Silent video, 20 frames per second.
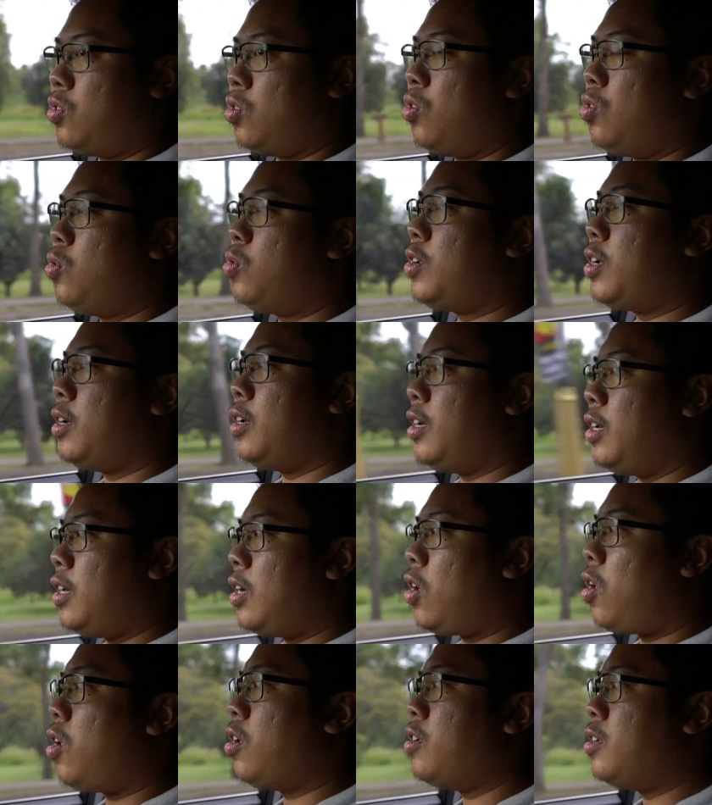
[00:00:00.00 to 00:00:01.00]
So
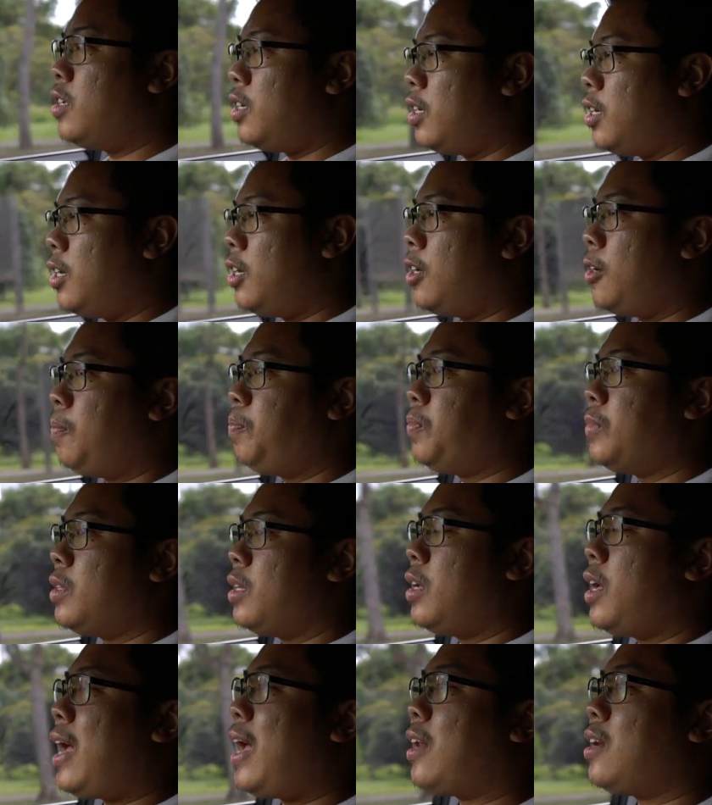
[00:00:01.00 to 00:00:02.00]
on the
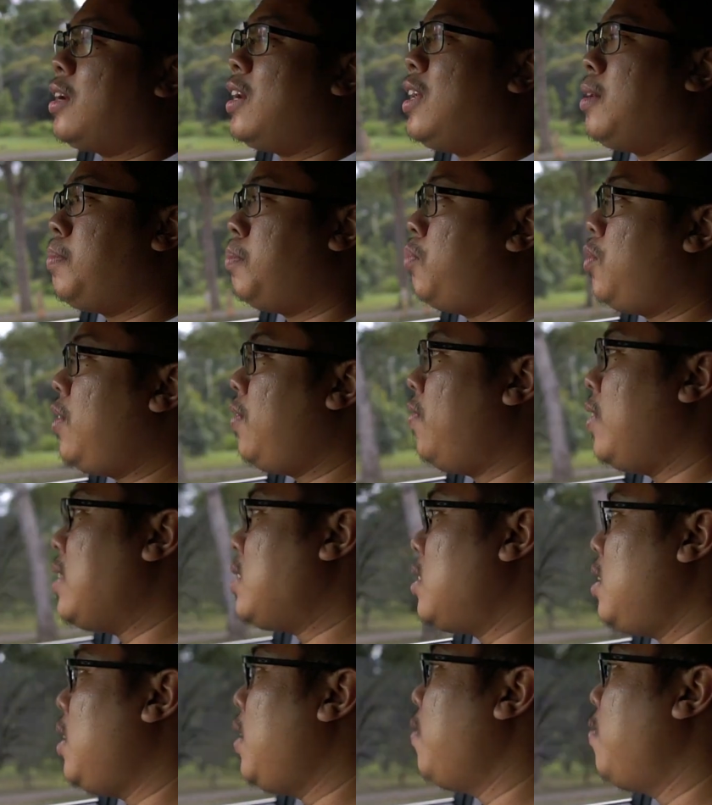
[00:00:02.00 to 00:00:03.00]
Athlete
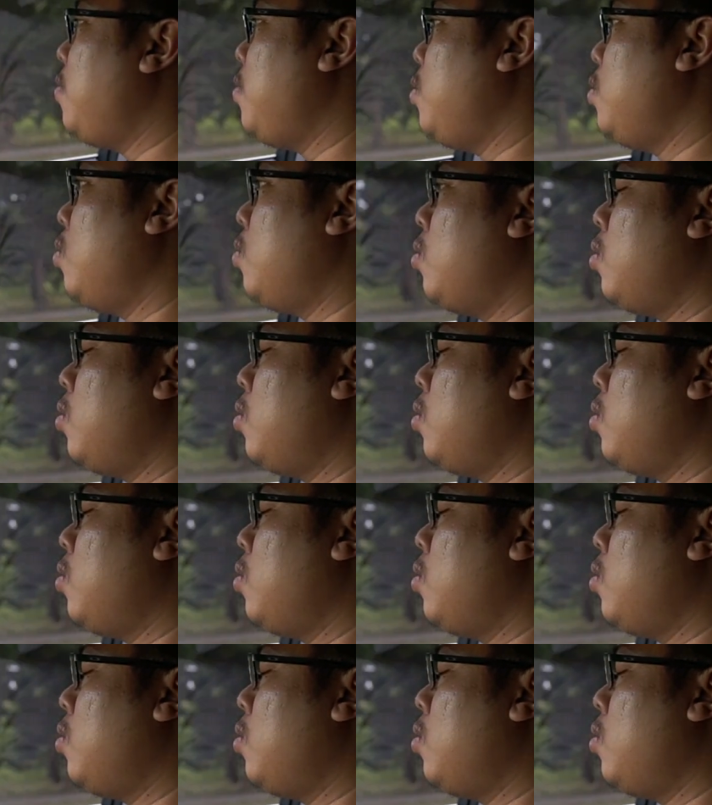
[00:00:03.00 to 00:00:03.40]
pre-facelift,